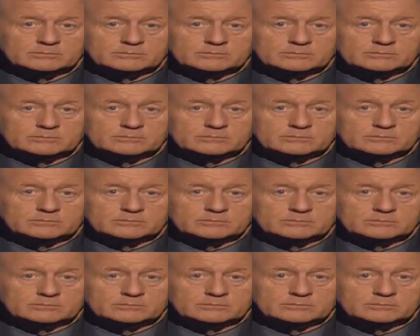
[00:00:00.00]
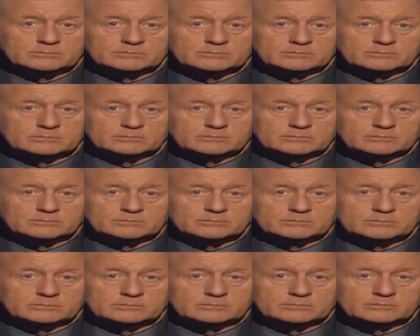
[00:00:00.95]

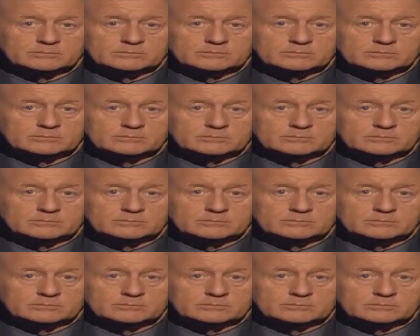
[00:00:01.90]
(silence)